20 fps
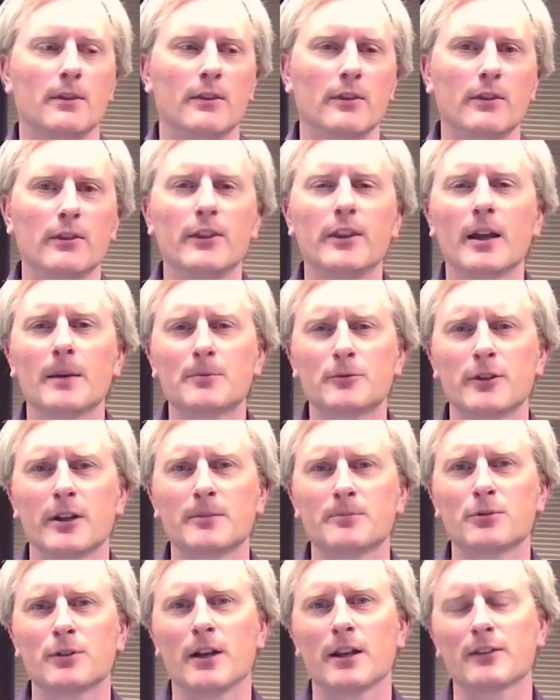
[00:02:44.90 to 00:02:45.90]
The
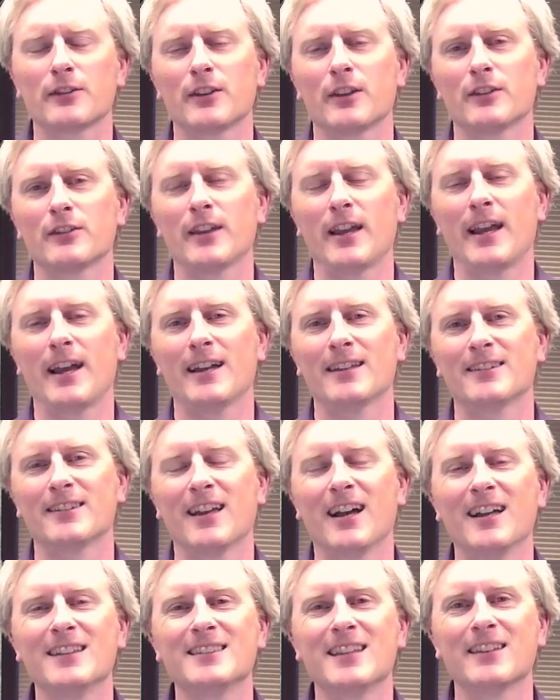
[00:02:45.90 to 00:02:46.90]
upgrade process adds
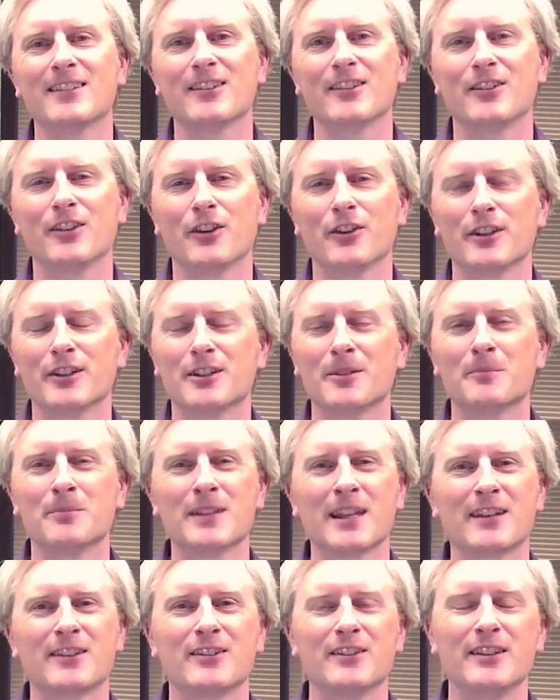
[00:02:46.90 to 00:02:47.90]
unnecessary
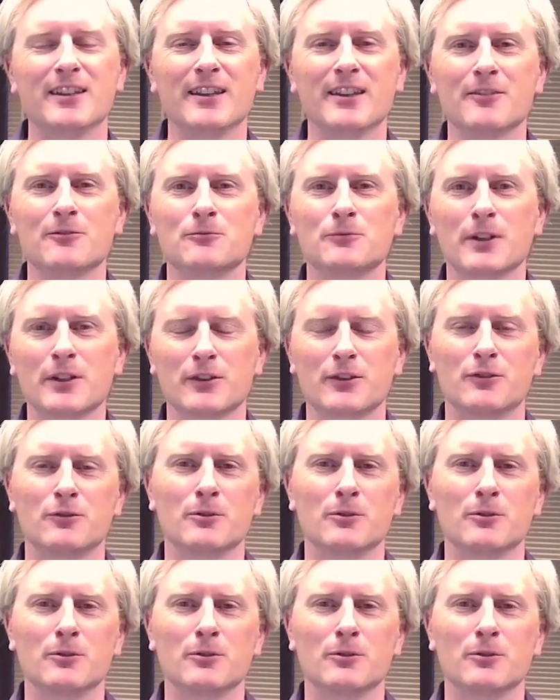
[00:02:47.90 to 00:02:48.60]
complexity and risk